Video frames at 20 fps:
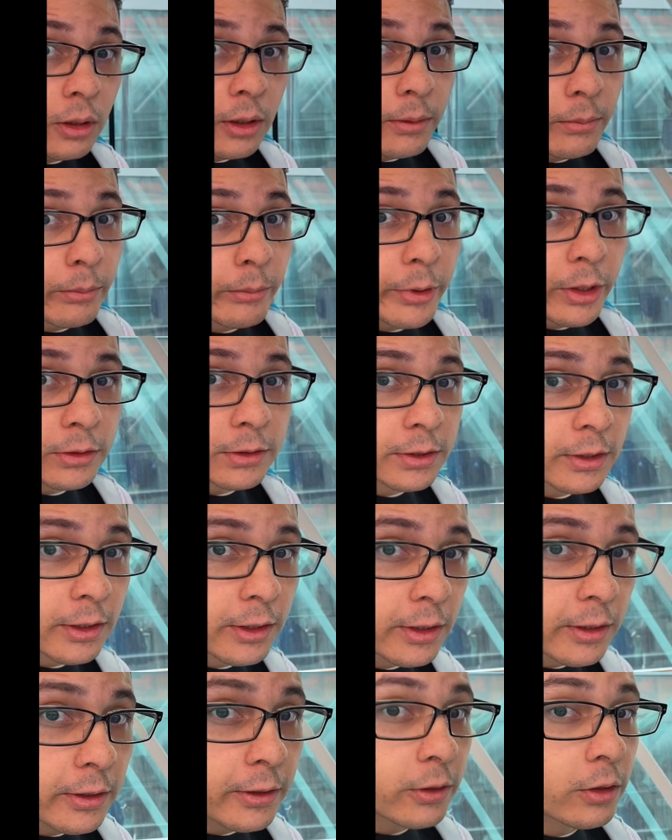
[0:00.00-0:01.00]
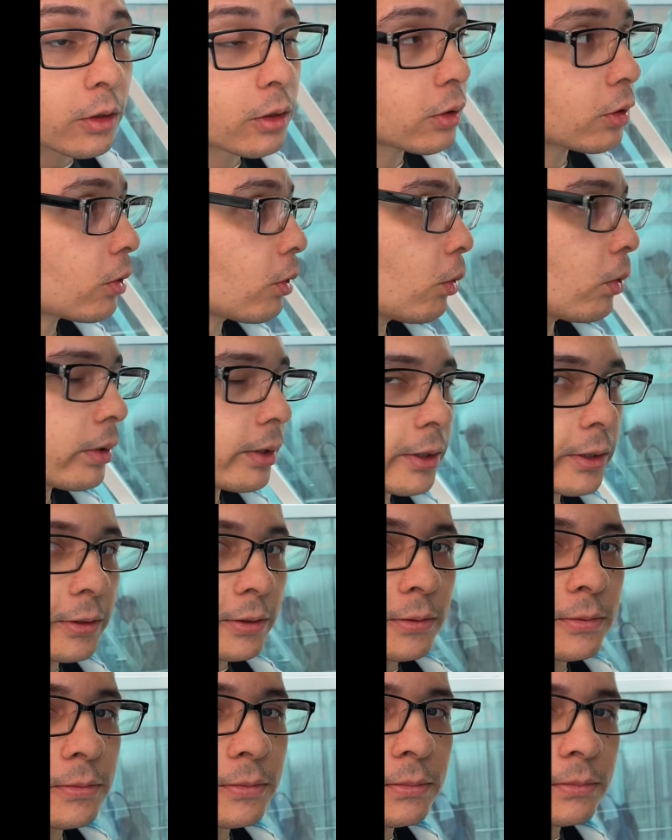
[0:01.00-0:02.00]
I'm about
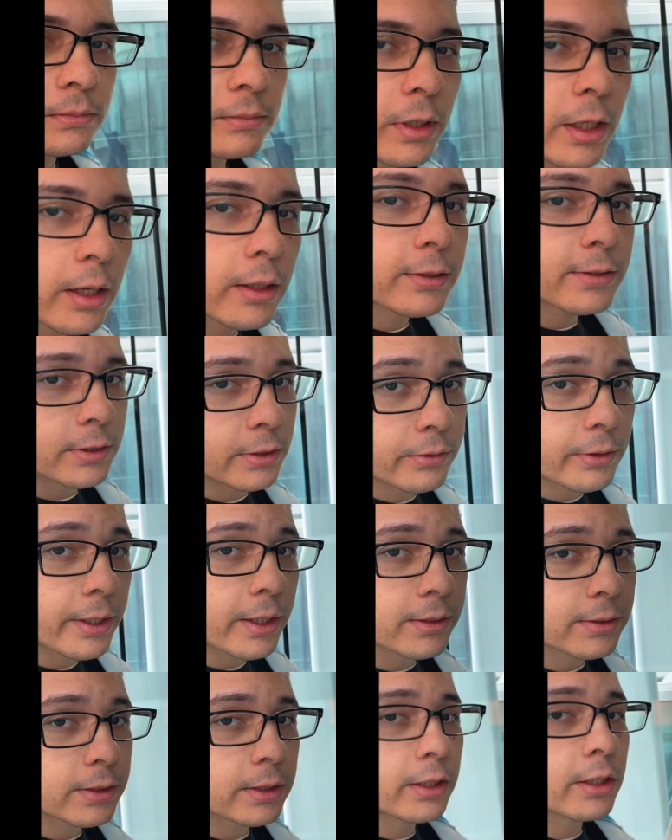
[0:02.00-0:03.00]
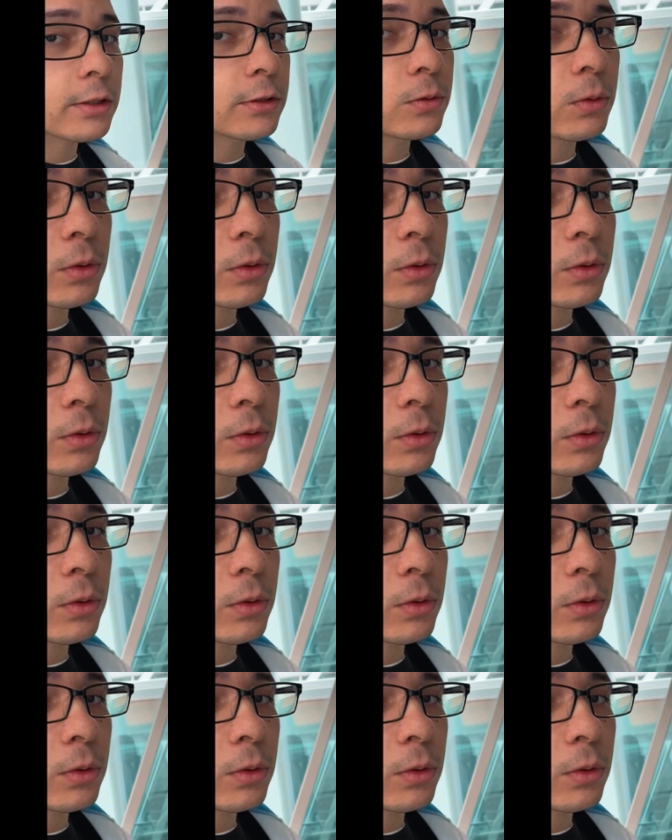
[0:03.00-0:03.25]
to see you guys in the next